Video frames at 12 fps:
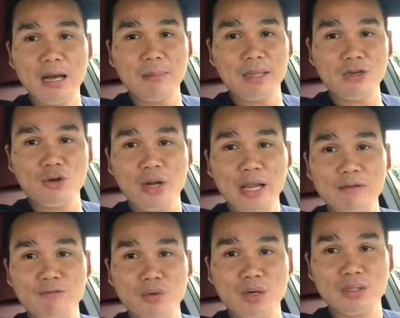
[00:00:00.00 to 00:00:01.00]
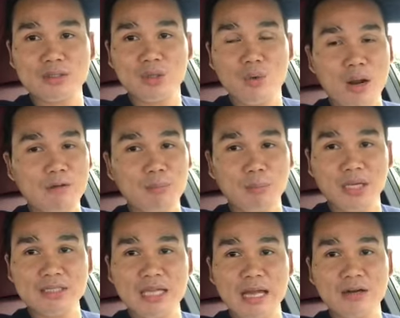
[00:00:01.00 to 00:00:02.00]
in your hand first, whoever
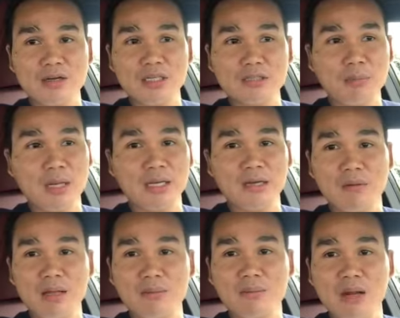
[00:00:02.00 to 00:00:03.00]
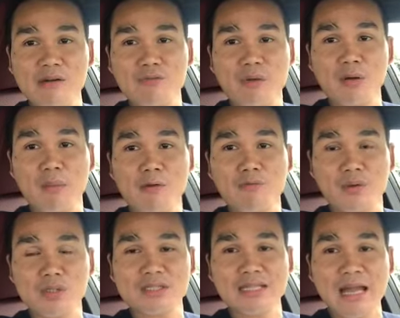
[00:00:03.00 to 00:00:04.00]
brings that earnest money non-refundable
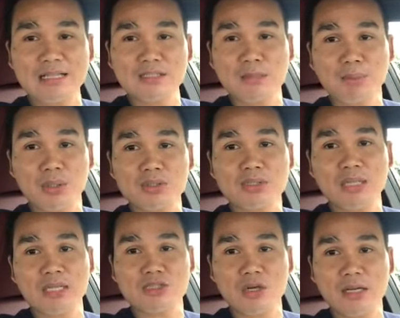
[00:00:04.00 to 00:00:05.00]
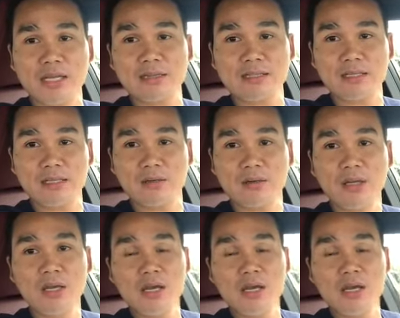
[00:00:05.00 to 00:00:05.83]
first, that's the person that's going to get the deal.